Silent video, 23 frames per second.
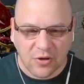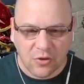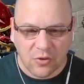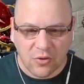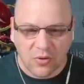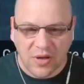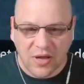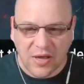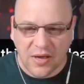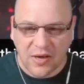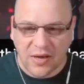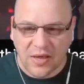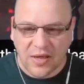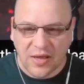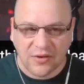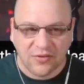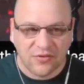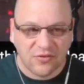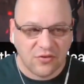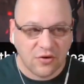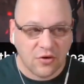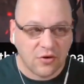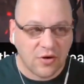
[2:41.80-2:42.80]
to go ahead and
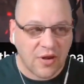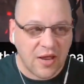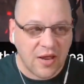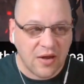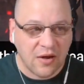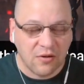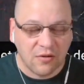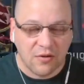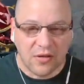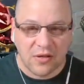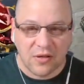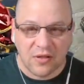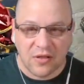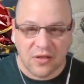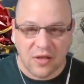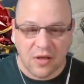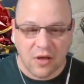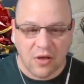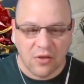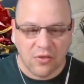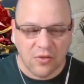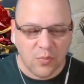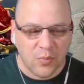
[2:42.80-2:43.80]
start handling the
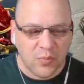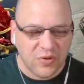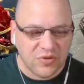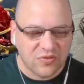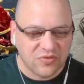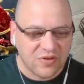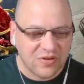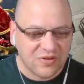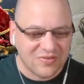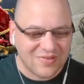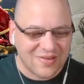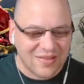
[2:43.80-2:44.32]
other business.